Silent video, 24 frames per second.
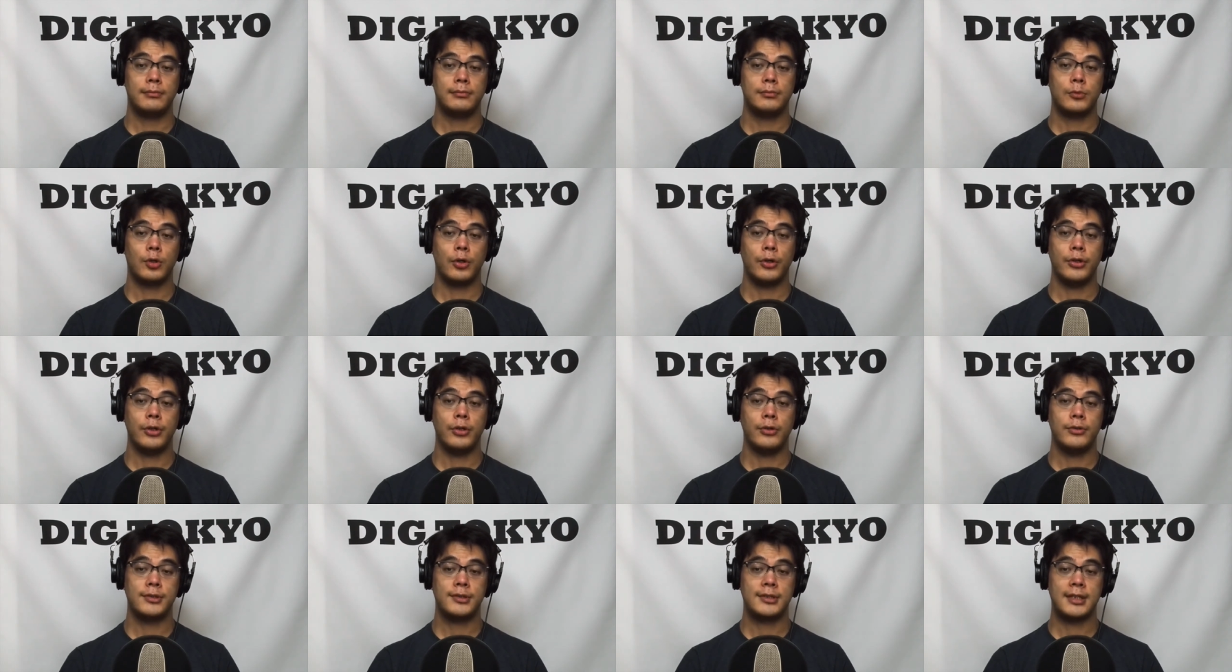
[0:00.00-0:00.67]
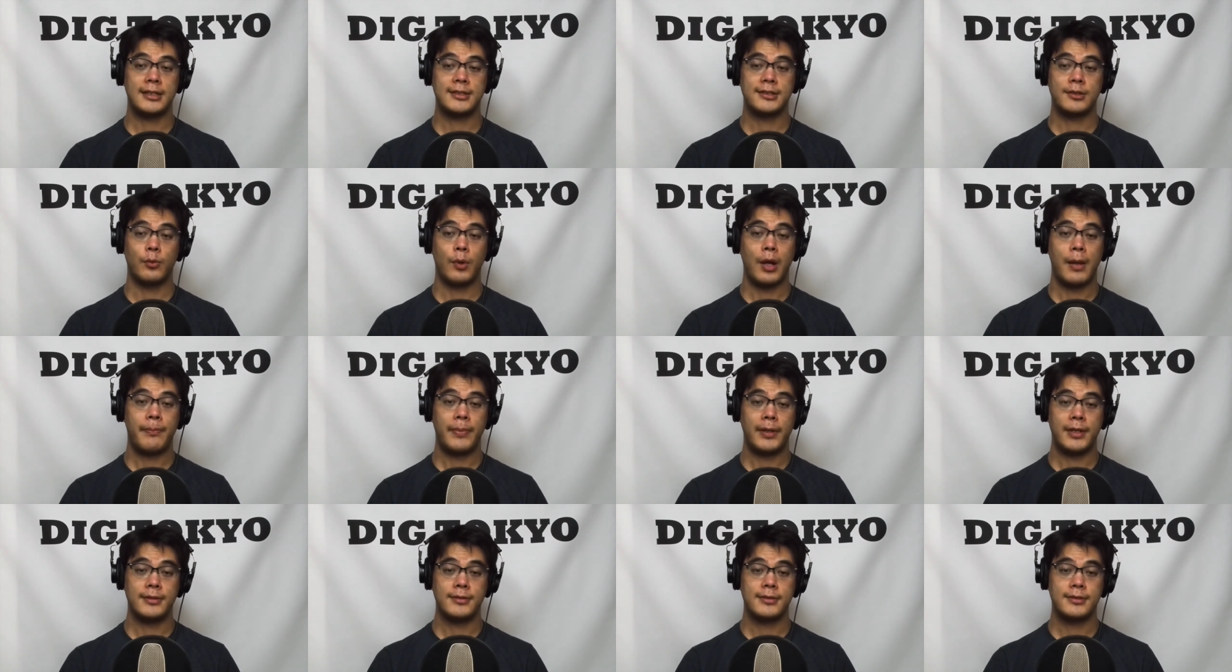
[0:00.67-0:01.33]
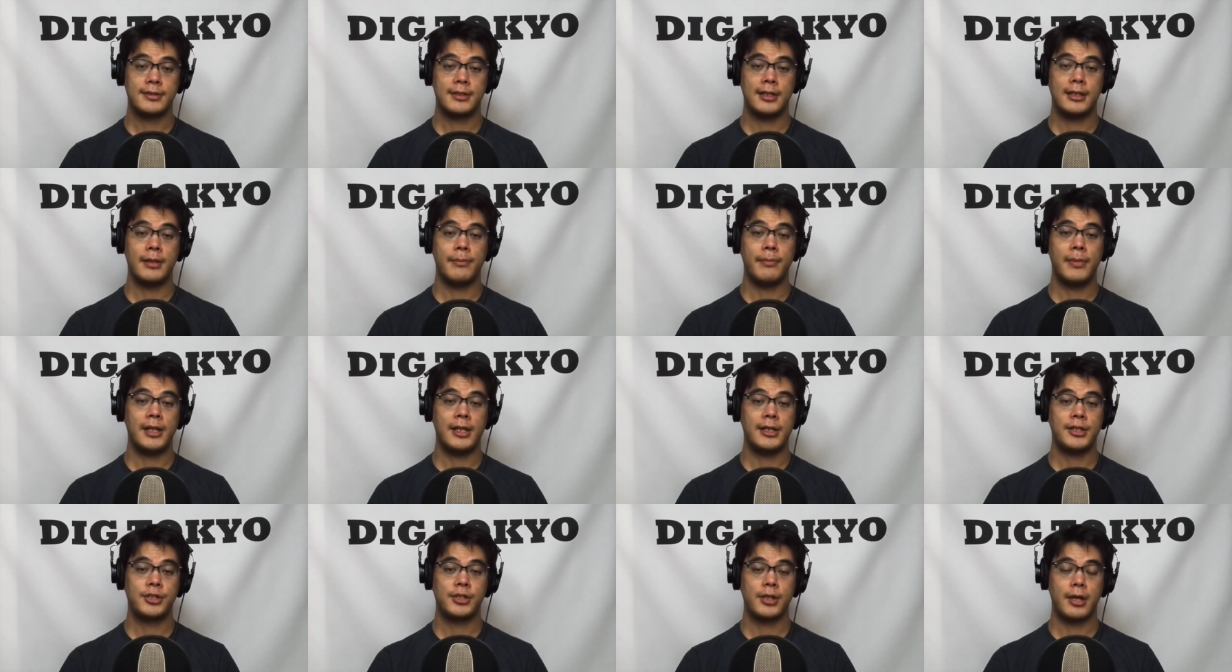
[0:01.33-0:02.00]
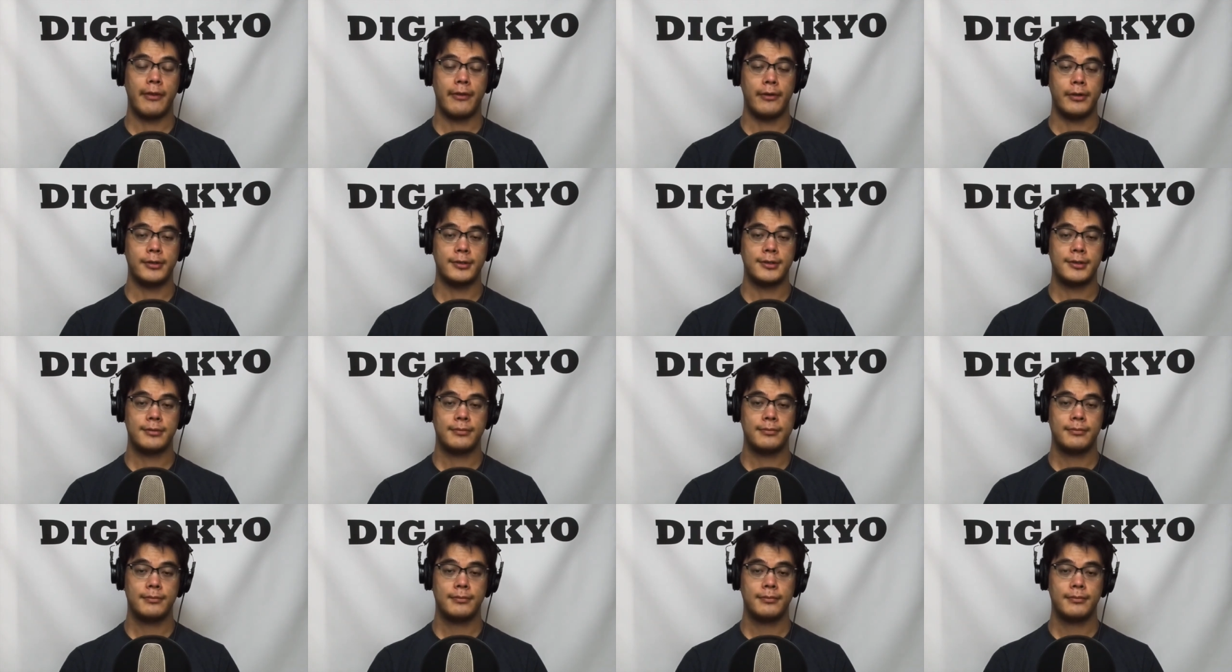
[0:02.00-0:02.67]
or used as weapons to diminish others.